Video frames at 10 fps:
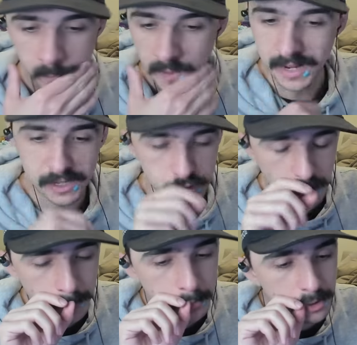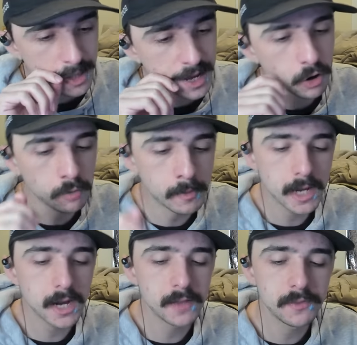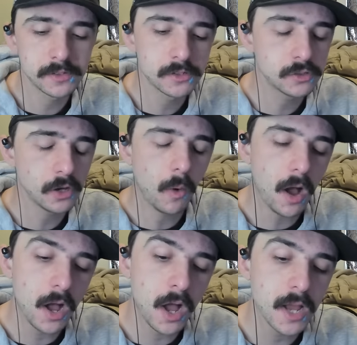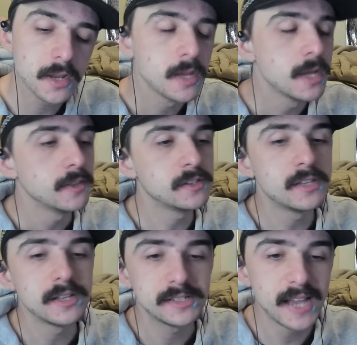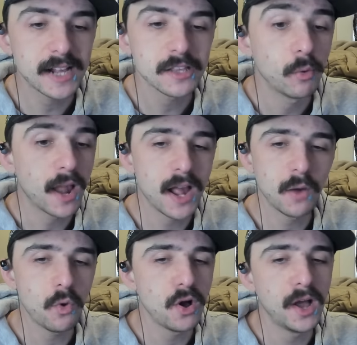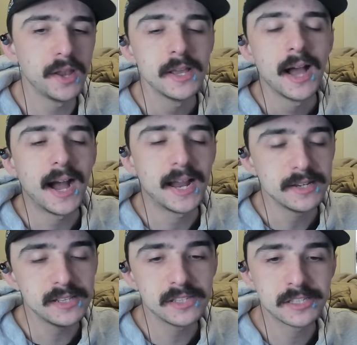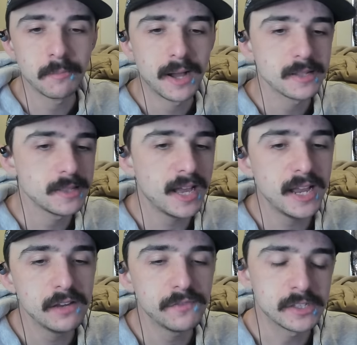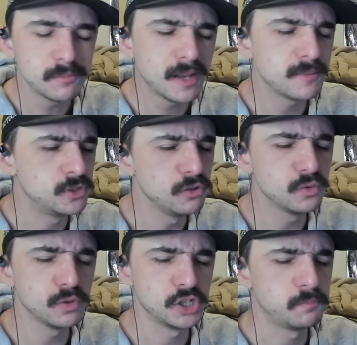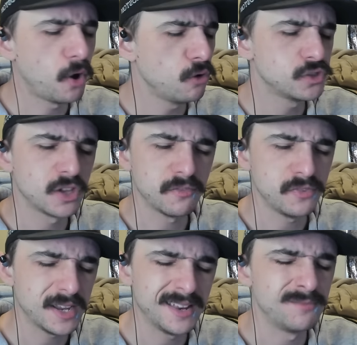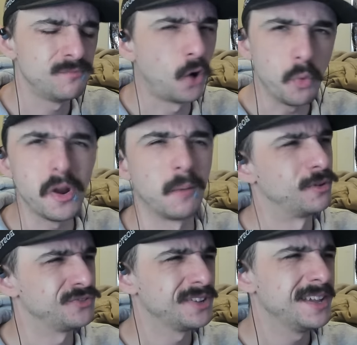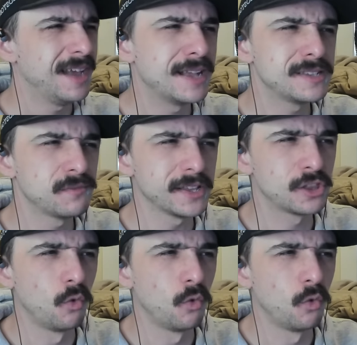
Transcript: And I saw people like, oh my God, this is so hot. This is exactly what I want. I need this in my life. And sometimes dudes will just post their fucking phone numbers as if like the